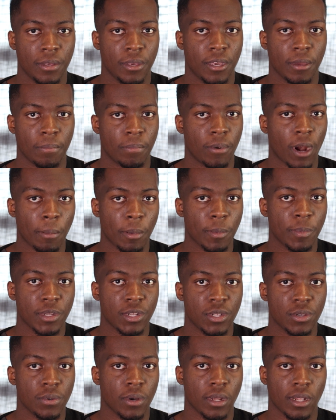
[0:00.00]
you can probably
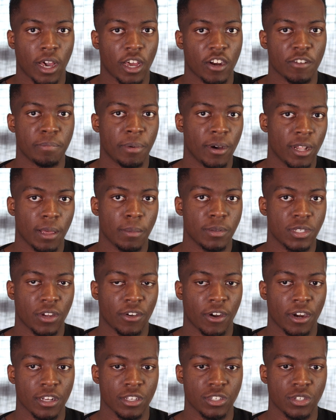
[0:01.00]
do a lot of pull-ups
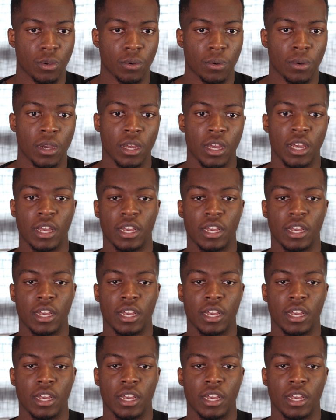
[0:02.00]
already. So